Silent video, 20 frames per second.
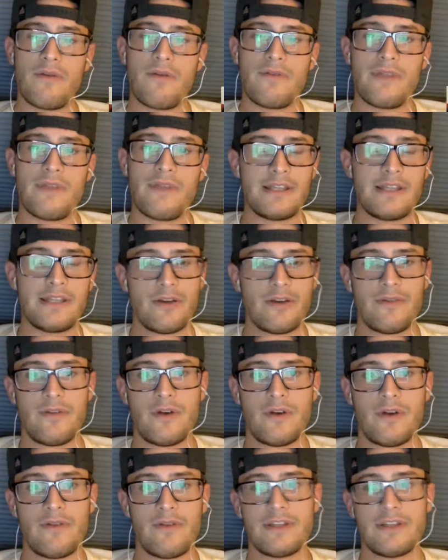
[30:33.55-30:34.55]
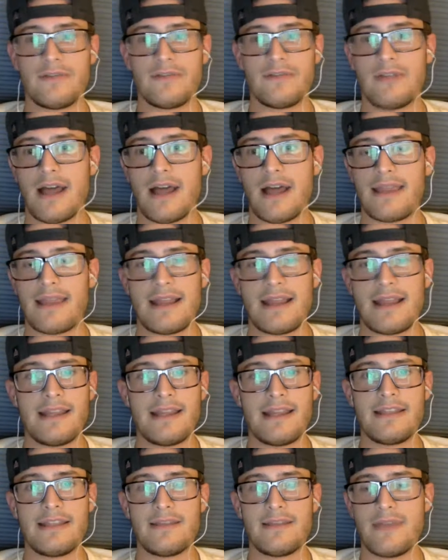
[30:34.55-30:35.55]
interior of the offensive line, they
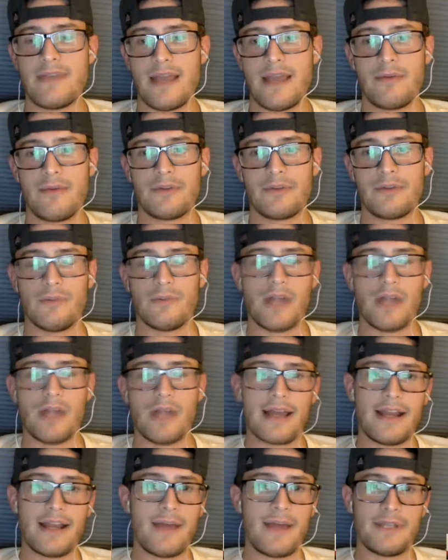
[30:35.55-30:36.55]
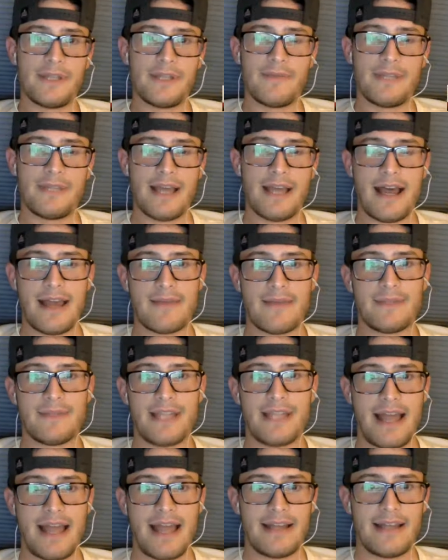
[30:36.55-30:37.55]
need to be able to block it up sometimes
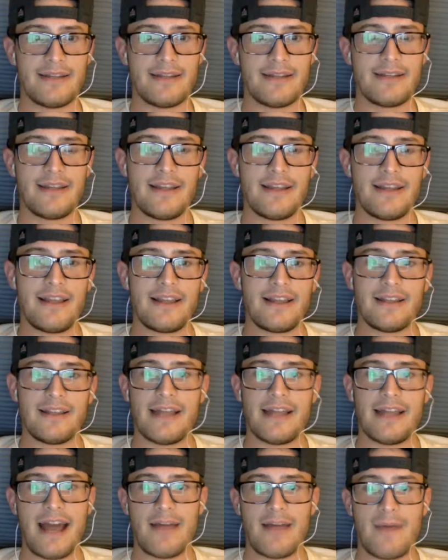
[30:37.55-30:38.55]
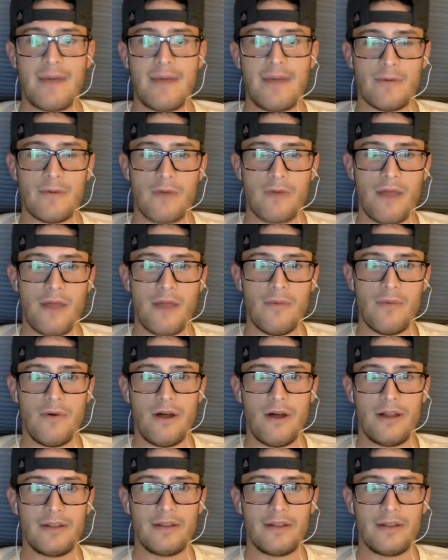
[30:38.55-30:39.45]
and let Alabama run the ball